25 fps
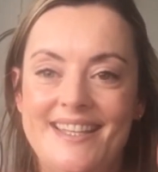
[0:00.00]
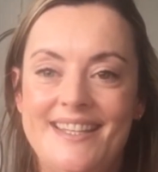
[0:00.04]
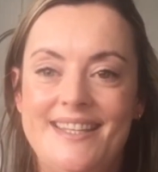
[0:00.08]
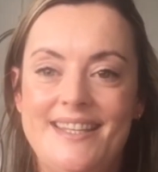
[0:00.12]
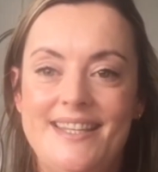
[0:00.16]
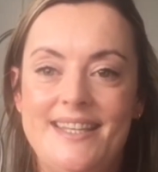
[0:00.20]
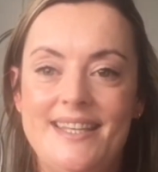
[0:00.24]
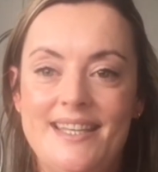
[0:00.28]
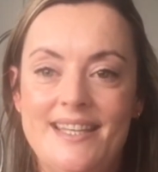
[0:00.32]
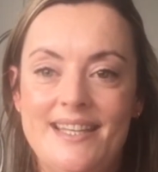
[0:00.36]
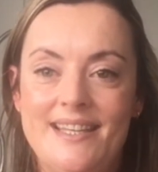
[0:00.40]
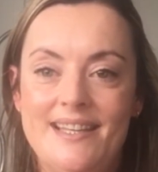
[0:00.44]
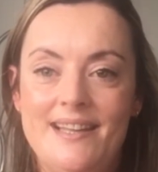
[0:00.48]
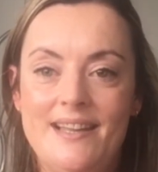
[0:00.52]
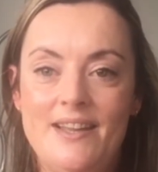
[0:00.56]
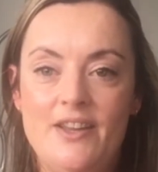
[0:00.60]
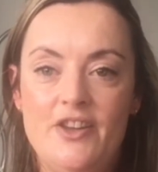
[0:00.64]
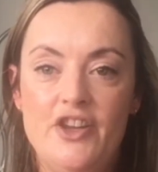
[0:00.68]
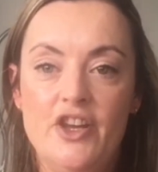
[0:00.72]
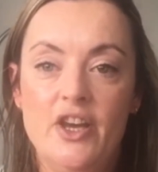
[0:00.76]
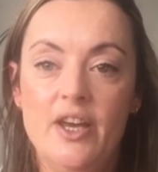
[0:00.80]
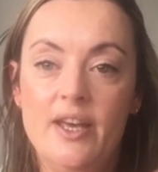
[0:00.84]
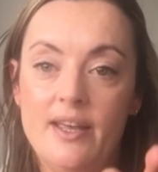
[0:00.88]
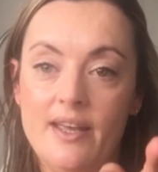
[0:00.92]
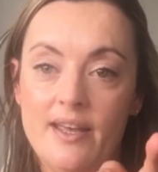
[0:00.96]

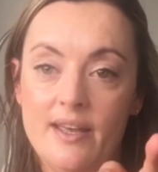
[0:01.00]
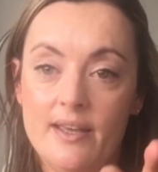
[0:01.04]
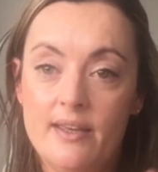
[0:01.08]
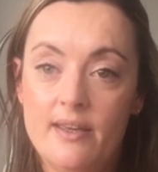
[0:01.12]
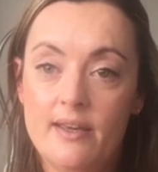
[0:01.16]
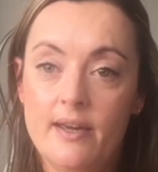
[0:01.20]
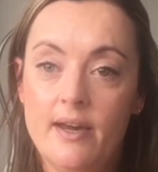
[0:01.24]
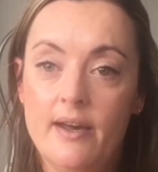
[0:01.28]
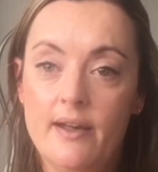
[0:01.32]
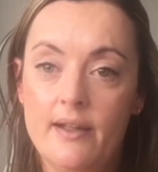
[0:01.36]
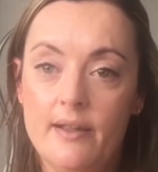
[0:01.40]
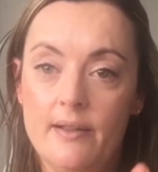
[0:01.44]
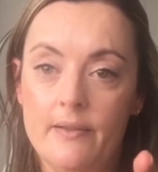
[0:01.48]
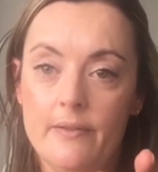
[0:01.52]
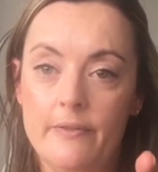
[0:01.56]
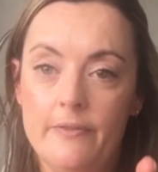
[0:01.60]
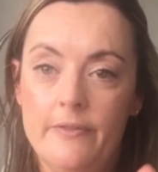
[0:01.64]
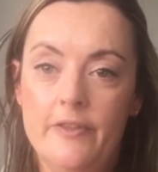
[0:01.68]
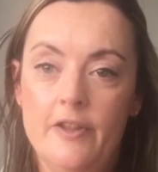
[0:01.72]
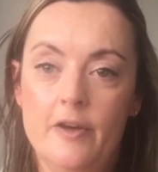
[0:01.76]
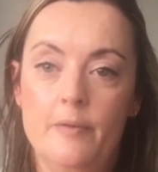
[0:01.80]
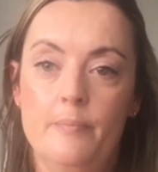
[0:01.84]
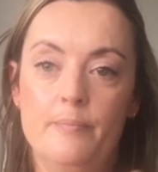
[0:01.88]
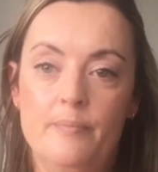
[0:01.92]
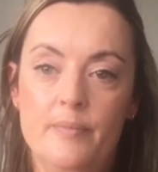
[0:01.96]
Gilje
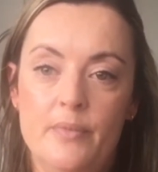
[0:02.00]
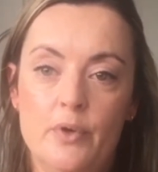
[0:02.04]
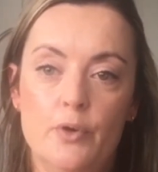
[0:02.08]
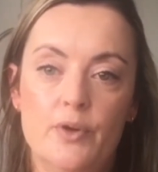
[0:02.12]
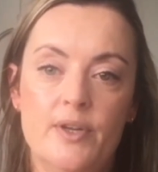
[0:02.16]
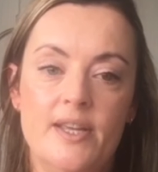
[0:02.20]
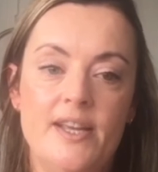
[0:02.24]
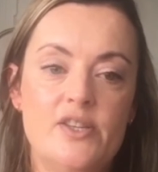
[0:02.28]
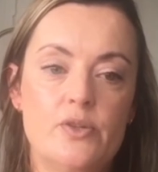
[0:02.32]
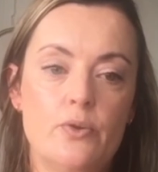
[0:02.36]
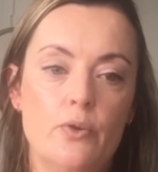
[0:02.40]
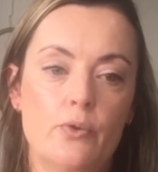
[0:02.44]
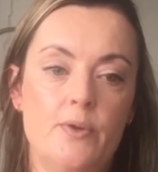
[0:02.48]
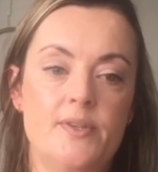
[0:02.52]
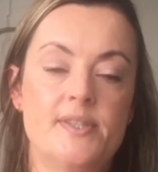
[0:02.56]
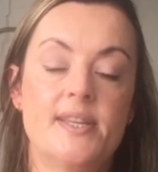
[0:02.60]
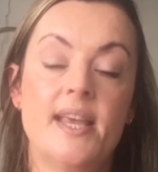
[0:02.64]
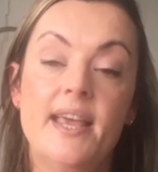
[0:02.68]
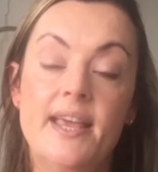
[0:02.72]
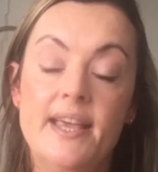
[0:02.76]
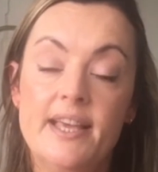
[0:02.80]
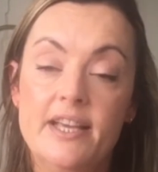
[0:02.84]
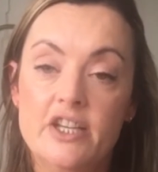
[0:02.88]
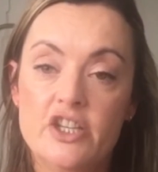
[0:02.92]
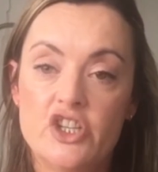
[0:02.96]
kallam. Okay, so it goes
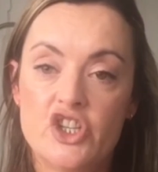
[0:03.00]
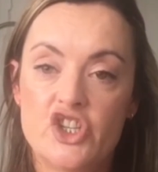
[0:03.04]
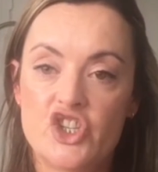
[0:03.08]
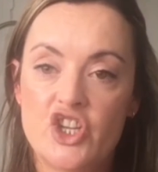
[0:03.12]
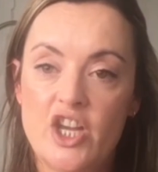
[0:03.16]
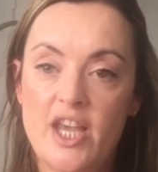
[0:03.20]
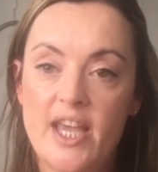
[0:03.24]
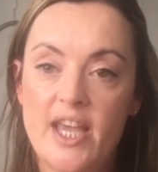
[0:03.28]
she